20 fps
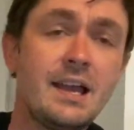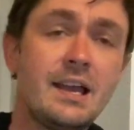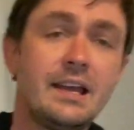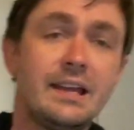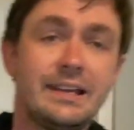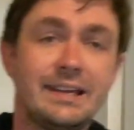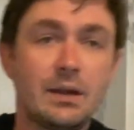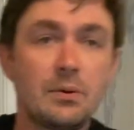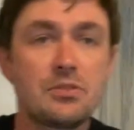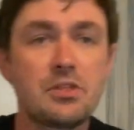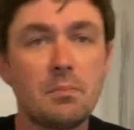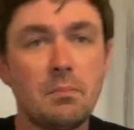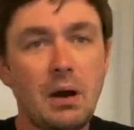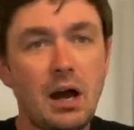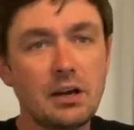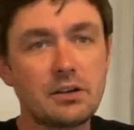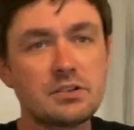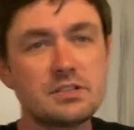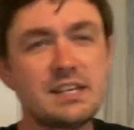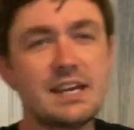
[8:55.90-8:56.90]
Now with the
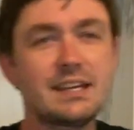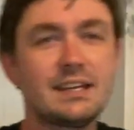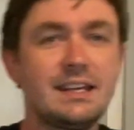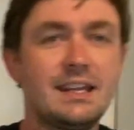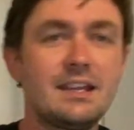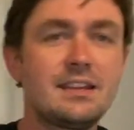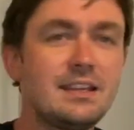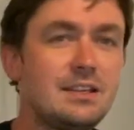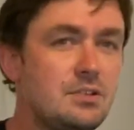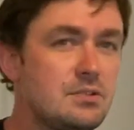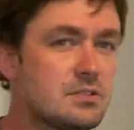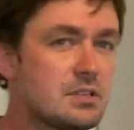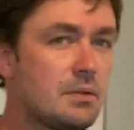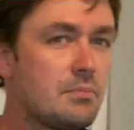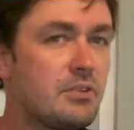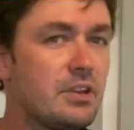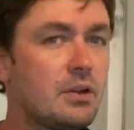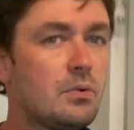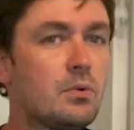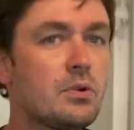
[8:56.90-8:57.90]
modern technique, they do
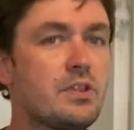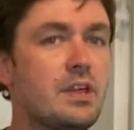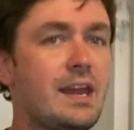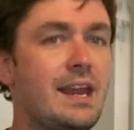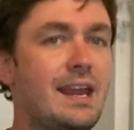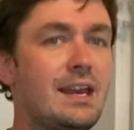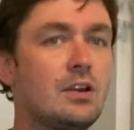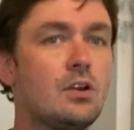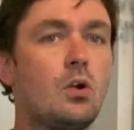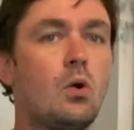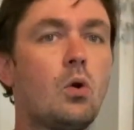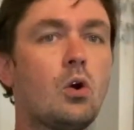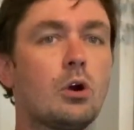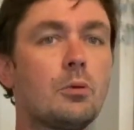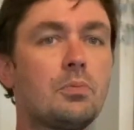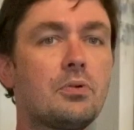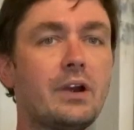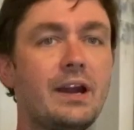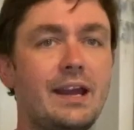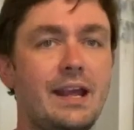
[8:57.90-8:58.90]
something where they
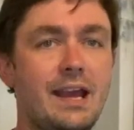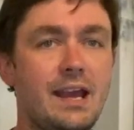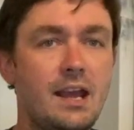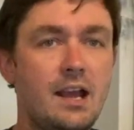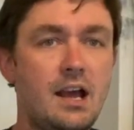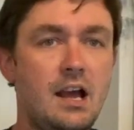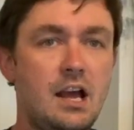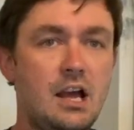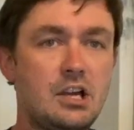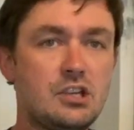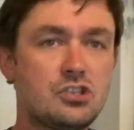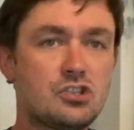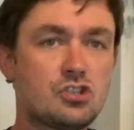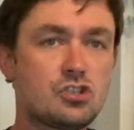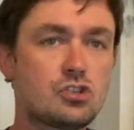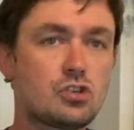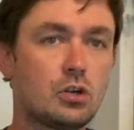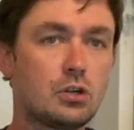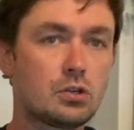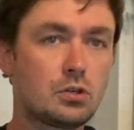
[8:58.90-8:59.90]
incorporate a
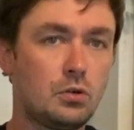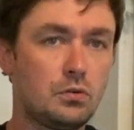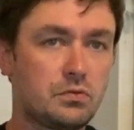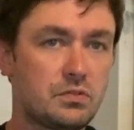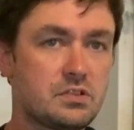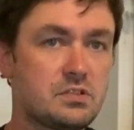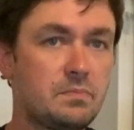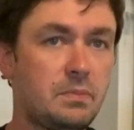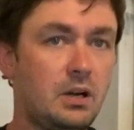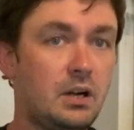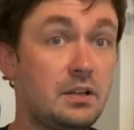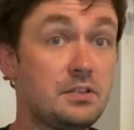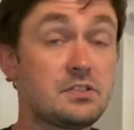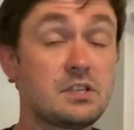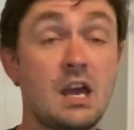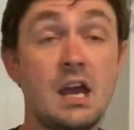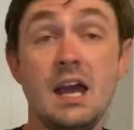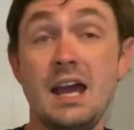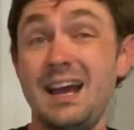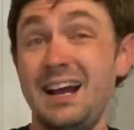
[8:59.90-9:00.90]
startle response,
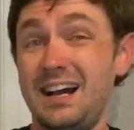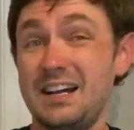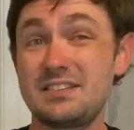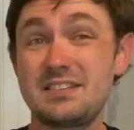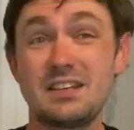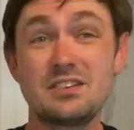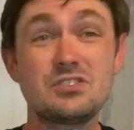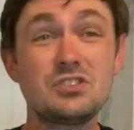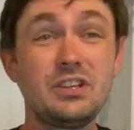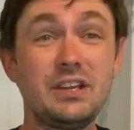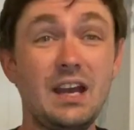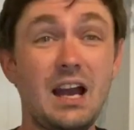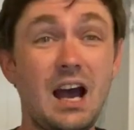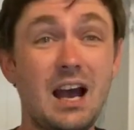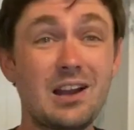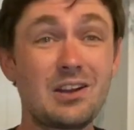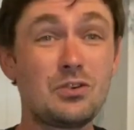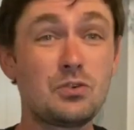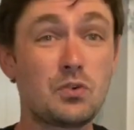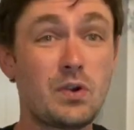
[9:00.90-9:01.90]
essentially a
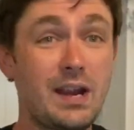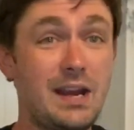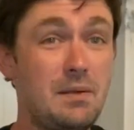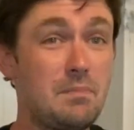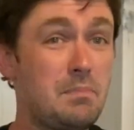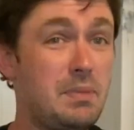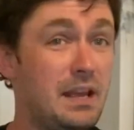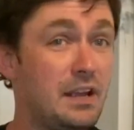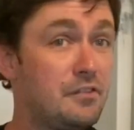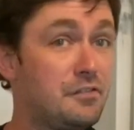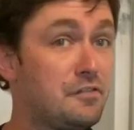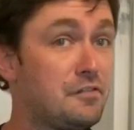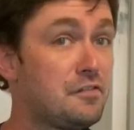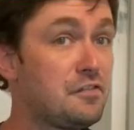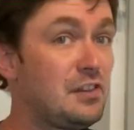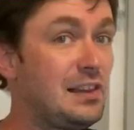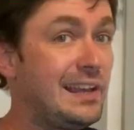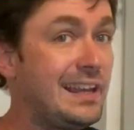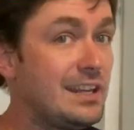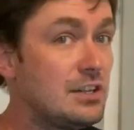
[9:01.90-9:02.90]
great big
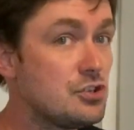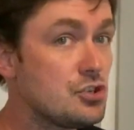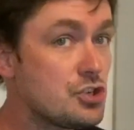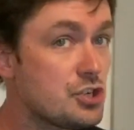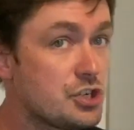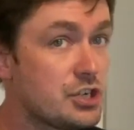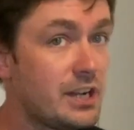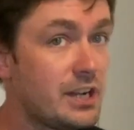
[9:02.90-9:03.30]
flinch